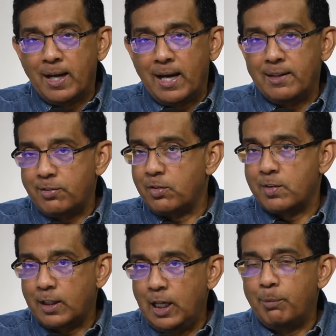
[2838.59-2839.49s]
And this is
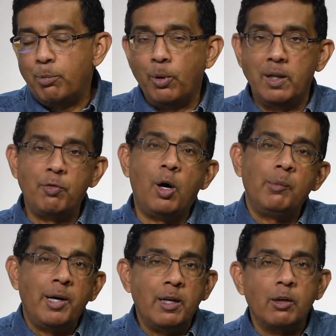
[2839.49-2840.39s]
the key point. If
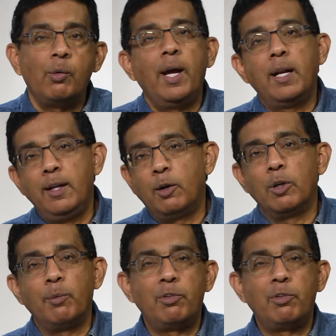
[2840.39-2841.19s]
all men are created equal,